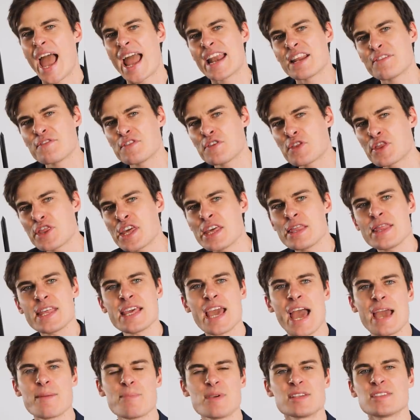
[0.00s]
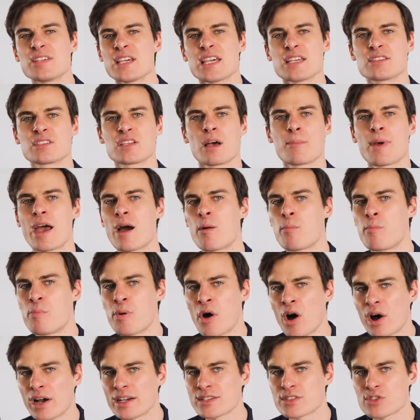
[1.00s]
And if you think the ABC is somehow
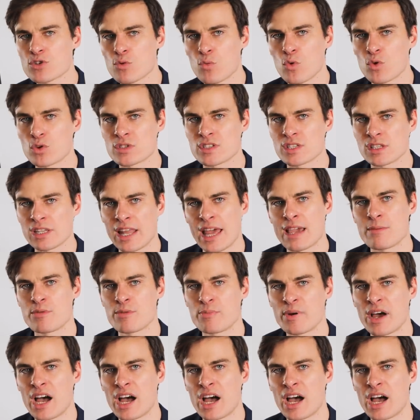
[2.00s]
biased towards the Labour